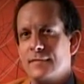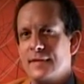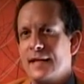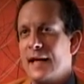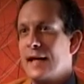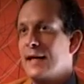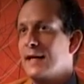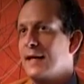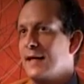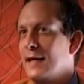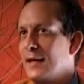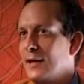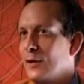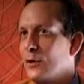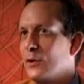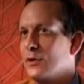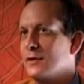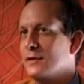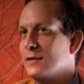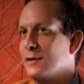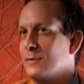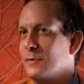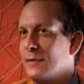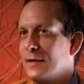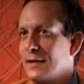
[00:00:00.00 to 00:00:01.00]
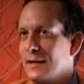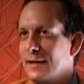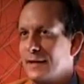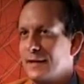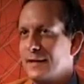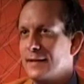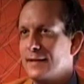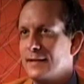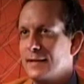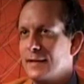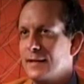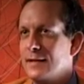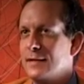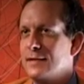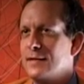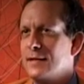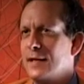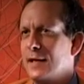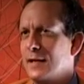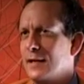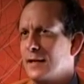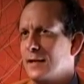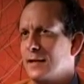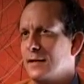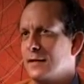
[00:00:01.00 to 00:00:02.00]
techie or something like that.
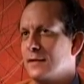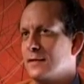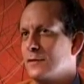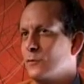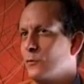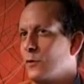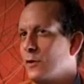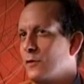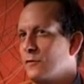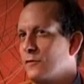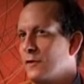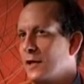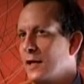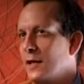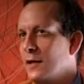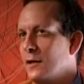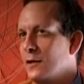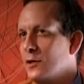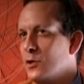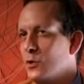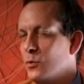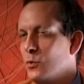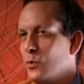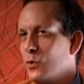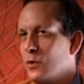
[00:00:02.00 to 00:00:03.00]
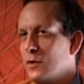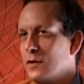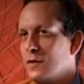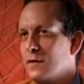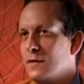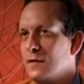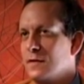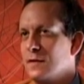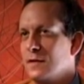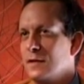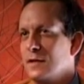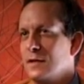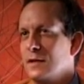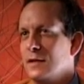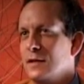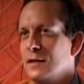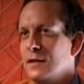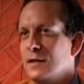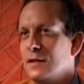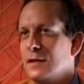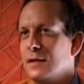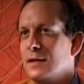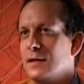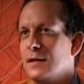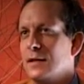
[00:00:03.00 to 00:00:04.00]
Techie is one of the English words,
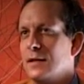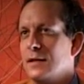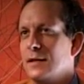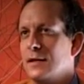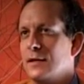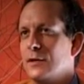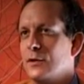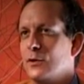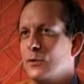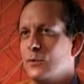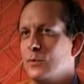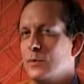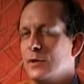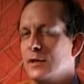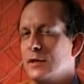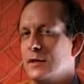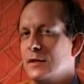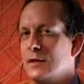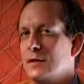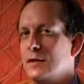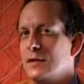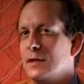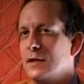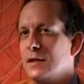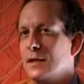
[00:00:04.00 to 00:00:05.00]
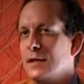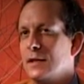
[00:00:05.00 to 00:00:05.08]
I know, but